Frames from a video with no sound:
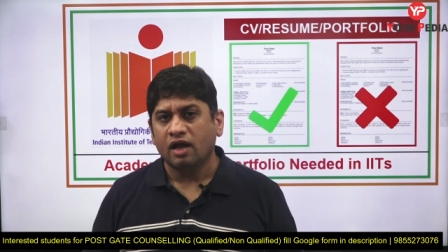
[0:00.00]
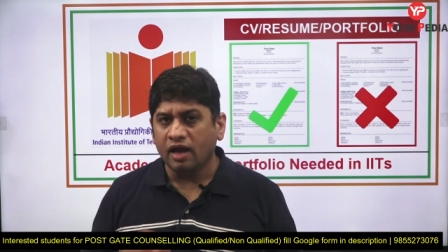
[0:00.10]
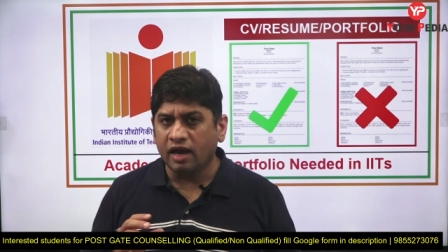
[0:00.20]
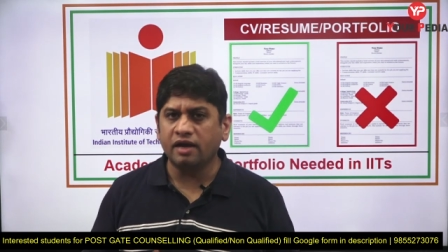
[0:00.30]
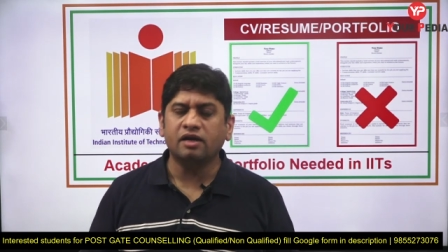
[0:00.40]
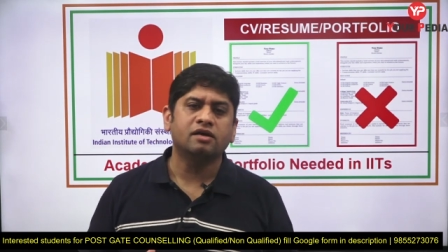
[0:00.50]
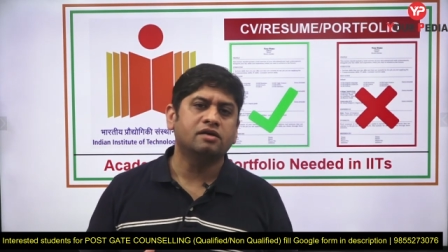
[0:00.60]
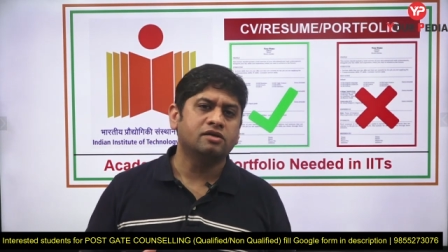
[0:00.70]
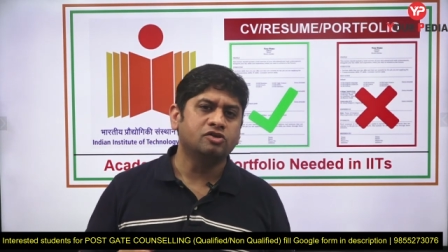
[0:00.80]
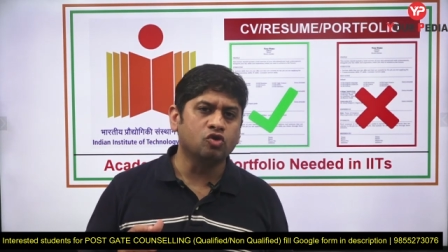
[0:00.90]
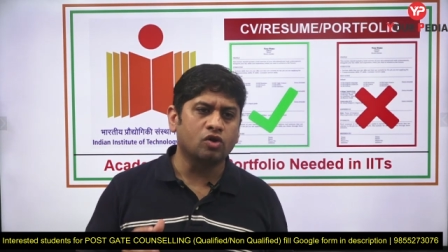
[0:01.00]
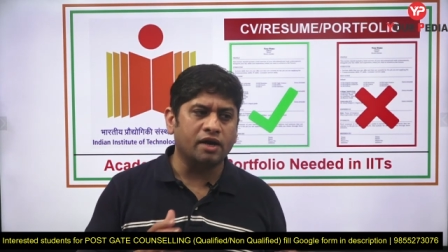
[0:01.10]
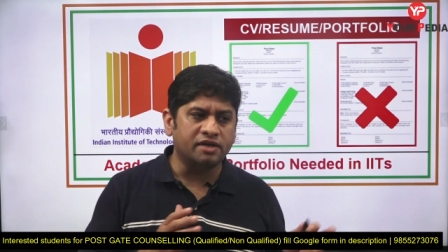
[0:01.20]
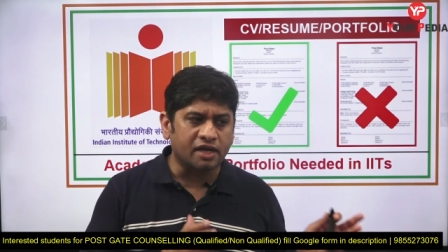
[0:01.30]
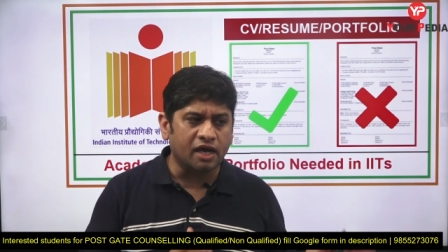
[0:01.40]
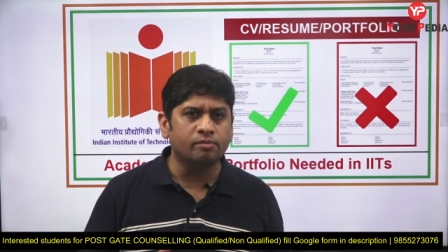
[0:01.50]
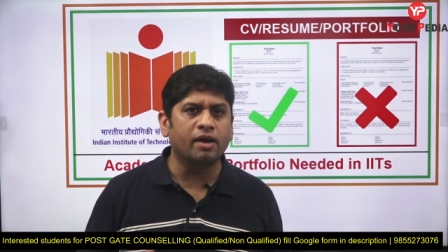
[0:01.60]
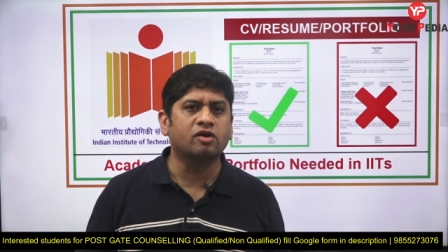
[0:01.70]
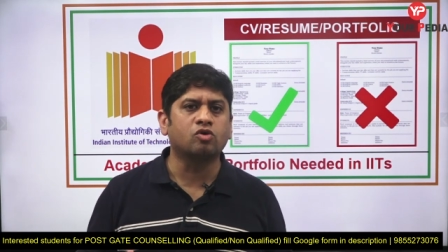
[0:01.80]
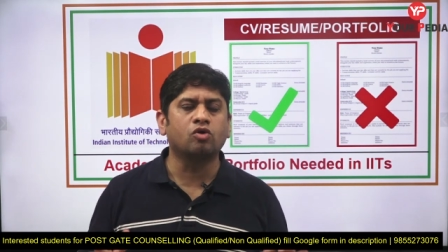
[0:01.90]
And your entire
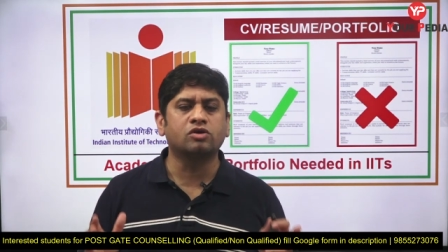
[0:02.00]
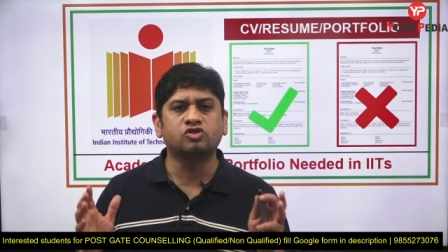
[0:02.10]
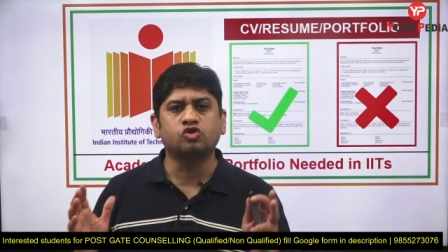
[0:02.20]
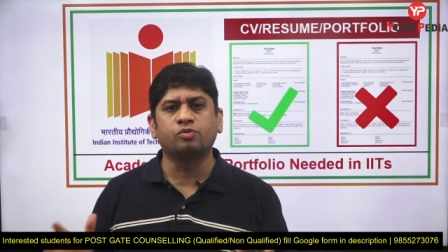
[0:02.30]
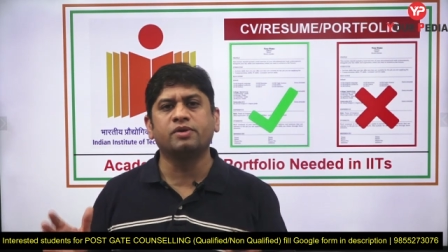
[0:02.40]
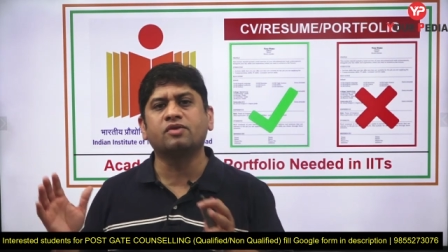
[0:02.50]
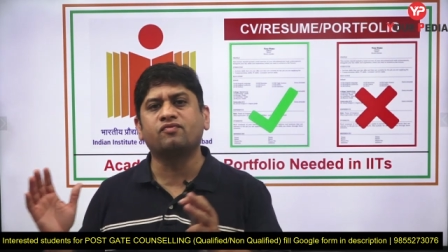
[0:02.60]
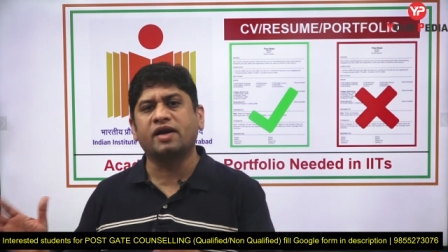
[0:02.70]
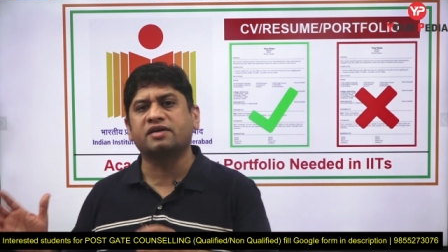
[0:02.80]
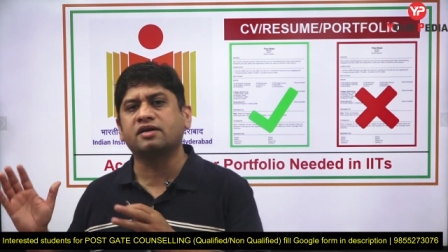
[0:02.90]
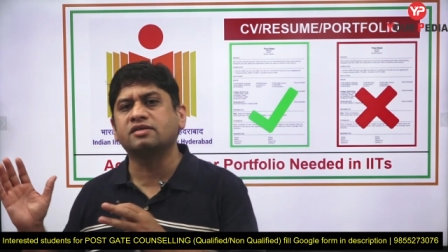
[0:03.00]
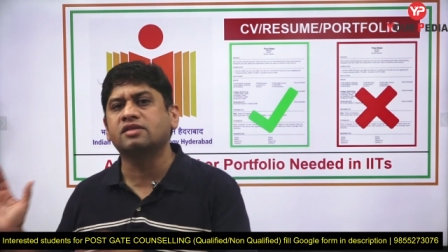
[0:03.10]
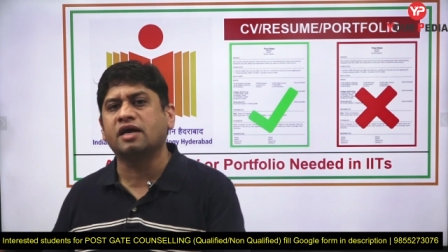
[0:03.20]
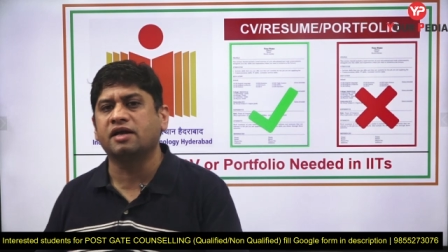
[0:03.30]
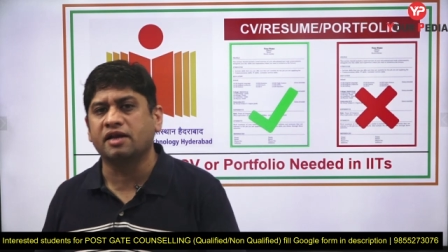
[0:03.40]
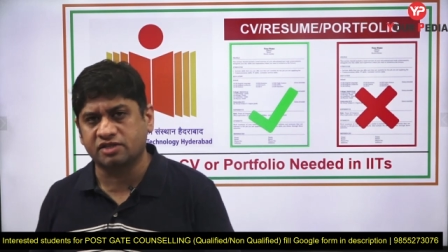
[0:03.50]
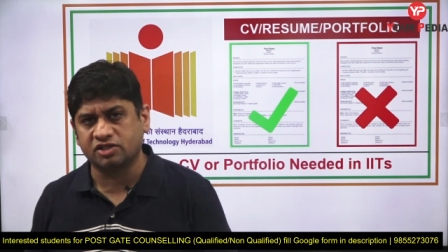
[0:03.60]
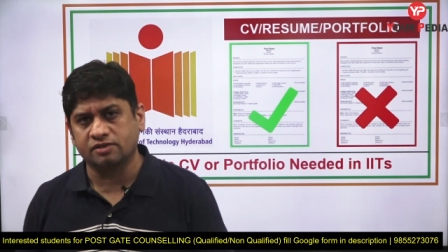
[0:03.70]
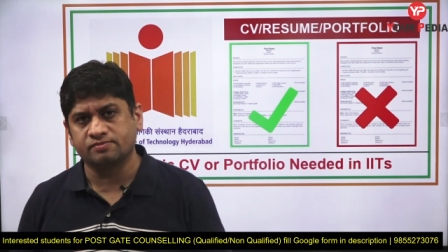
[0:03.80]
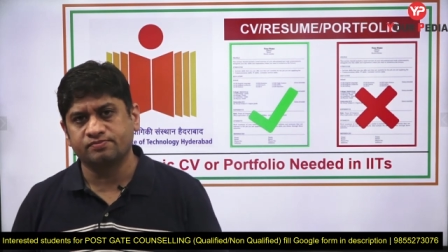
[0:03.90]
background should be reflected in that
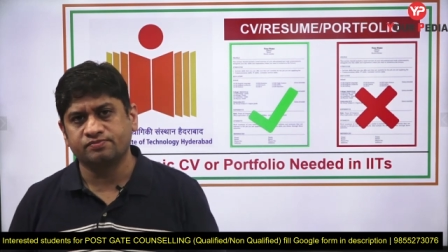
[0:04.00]
direction.